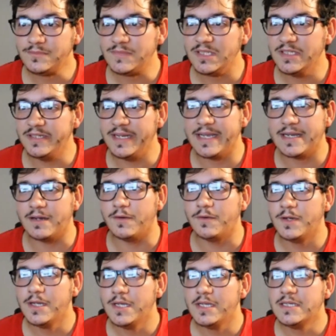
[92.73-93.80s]

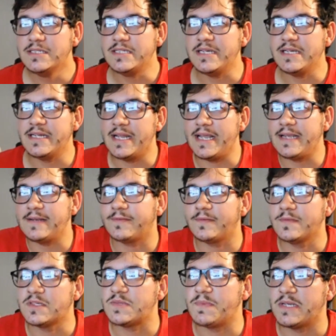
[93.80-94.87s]
Now, DNA from
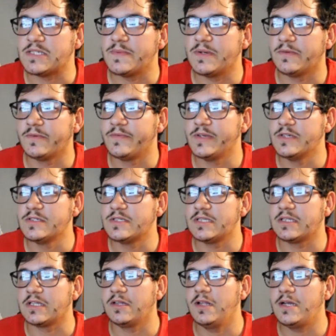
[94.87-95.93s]
the specimen reveals that
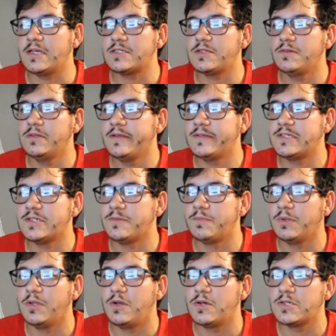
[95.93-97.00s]
the colossal lizard
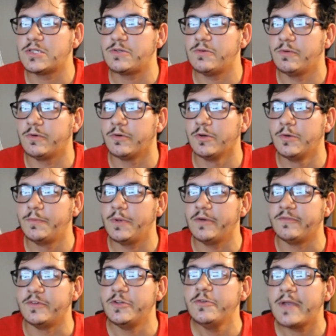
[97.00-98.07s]
belongs to a group
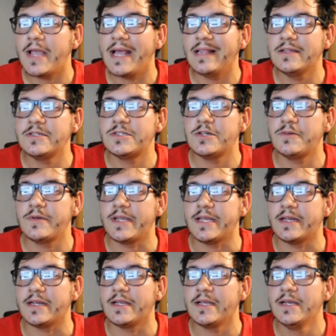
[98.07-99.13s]
of New
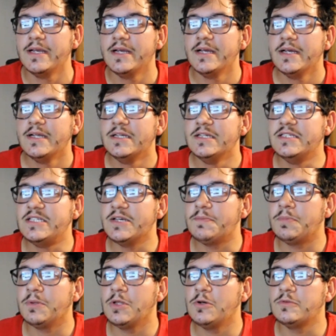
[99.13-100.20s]
Caledonian
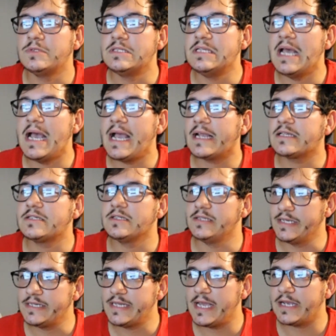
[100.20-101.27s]

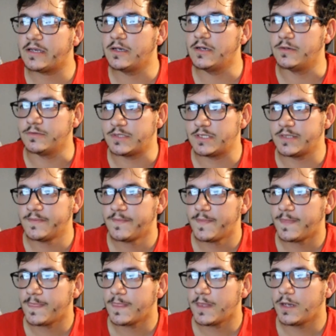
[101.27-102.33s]
diplodactylid geckos.
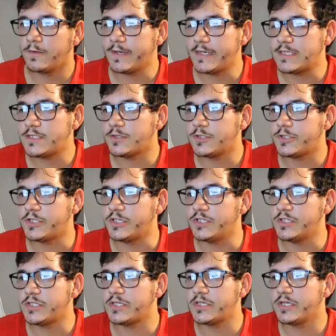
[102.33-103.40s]

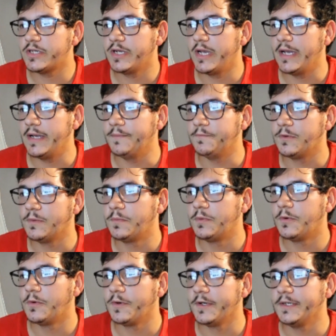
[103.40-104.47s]
Researchers um,
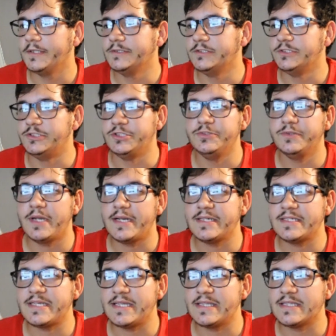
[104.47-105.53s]
report in June
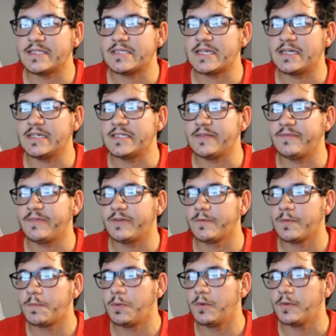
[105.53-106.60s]
19th in scientific
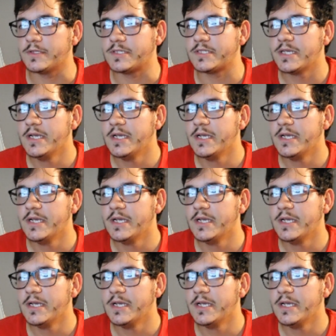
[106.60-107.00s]
reports.